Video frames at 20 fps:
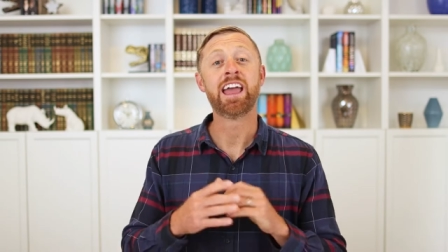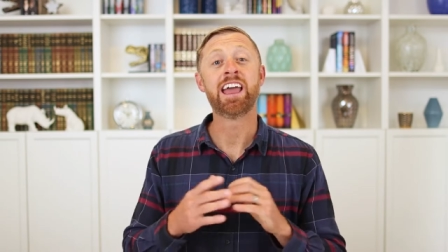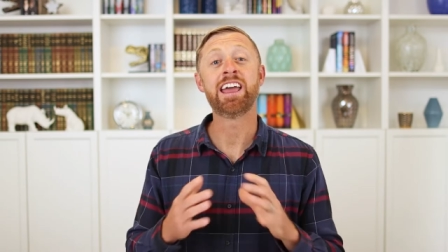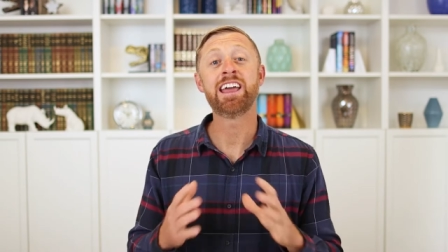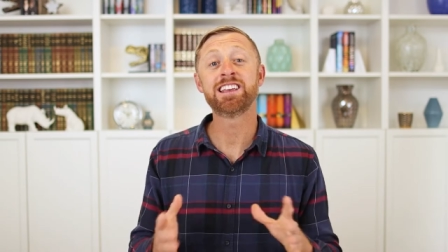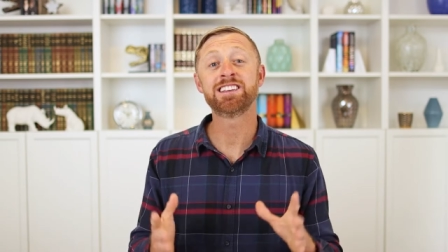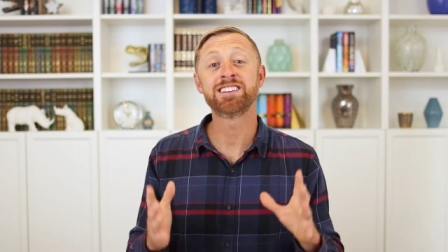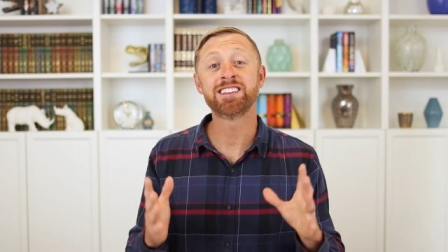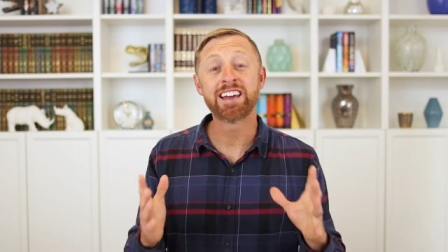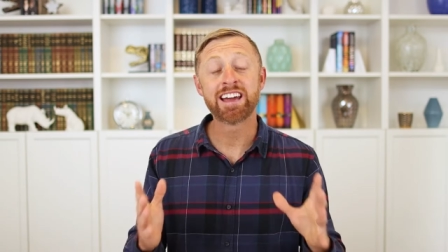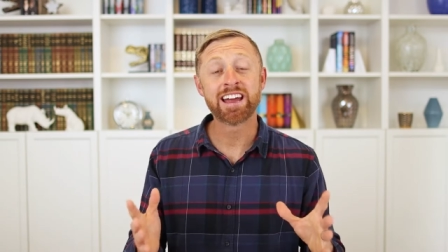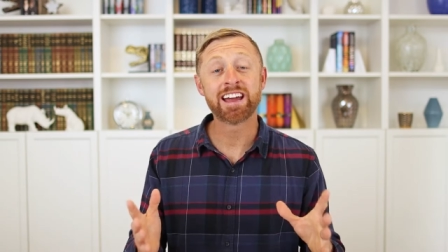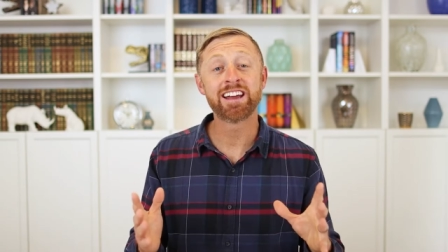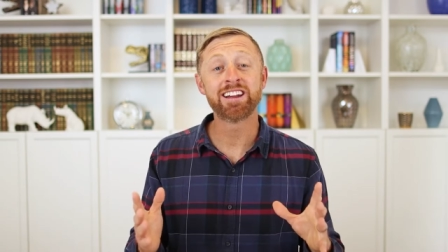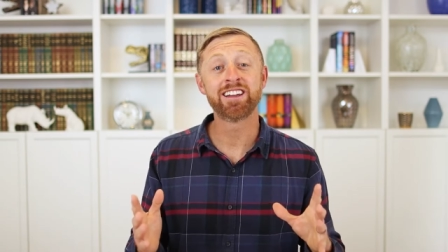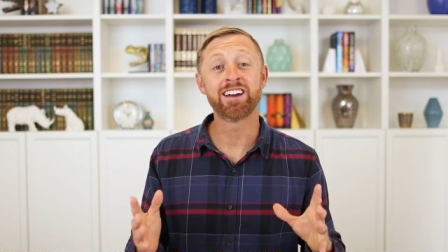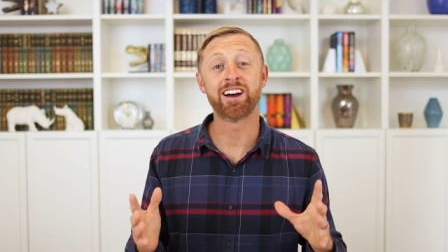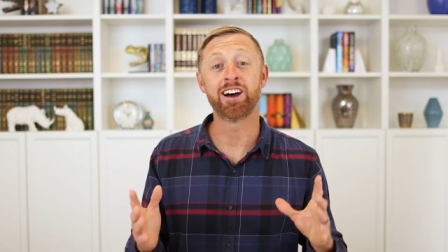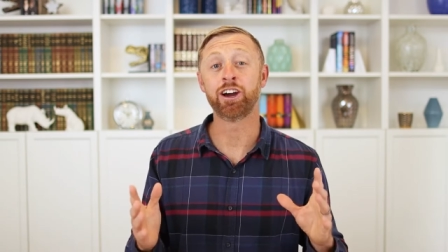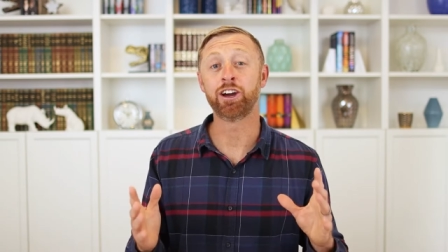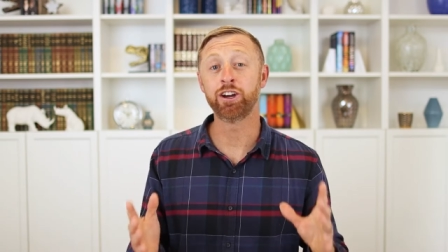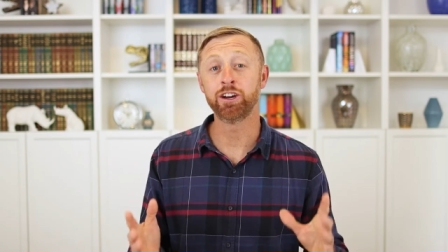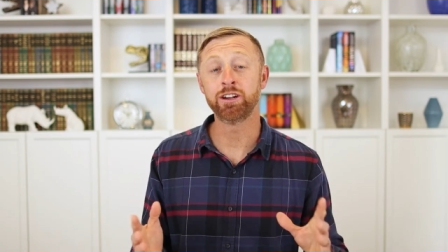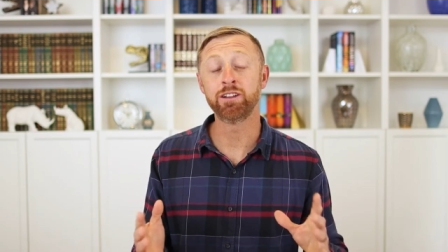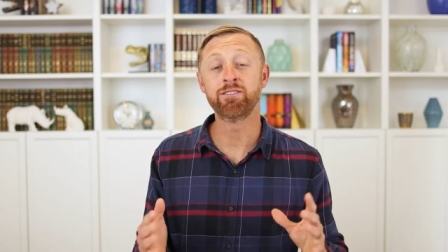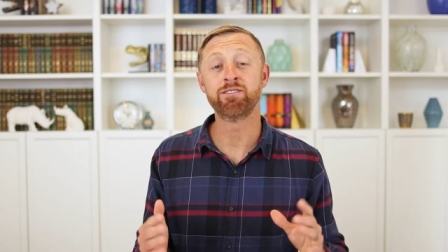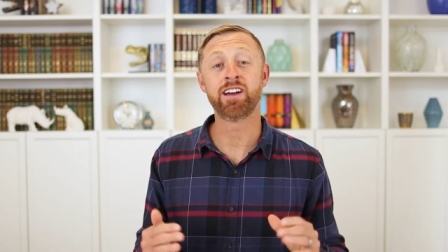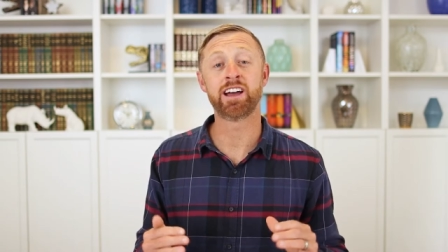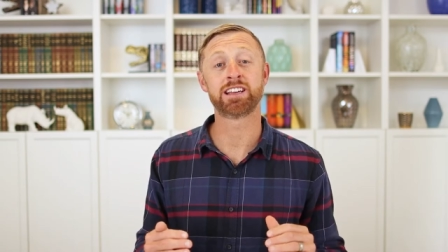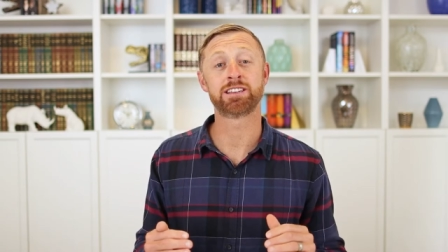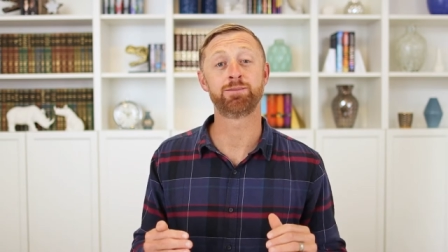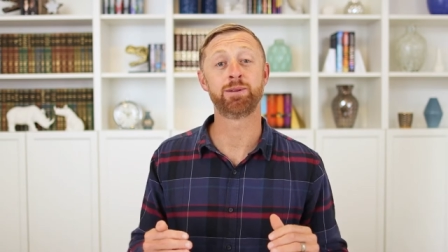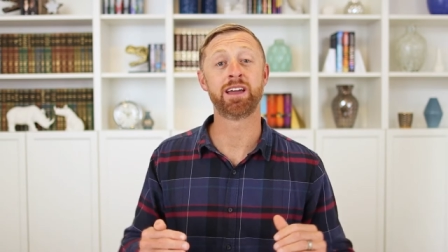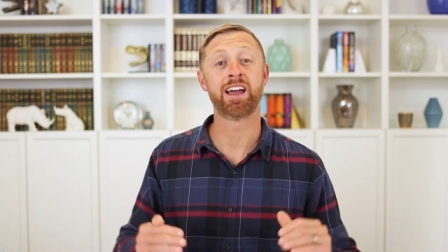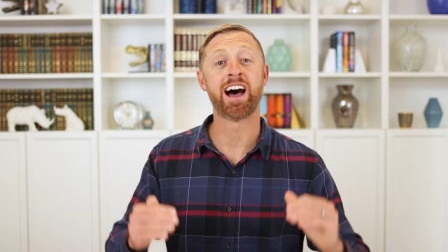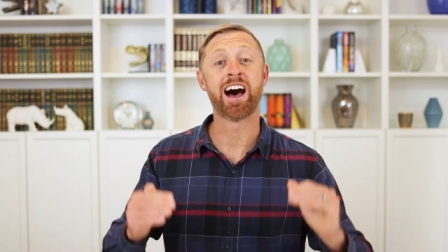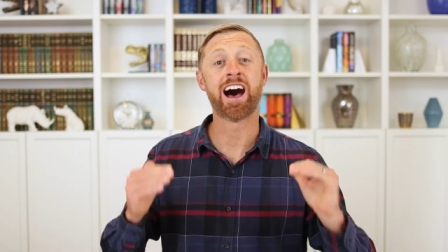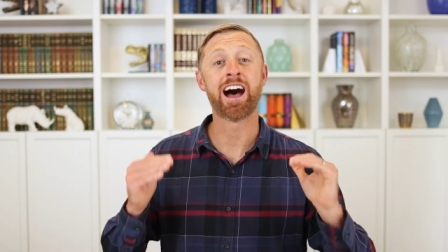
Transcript: Is land a good investment?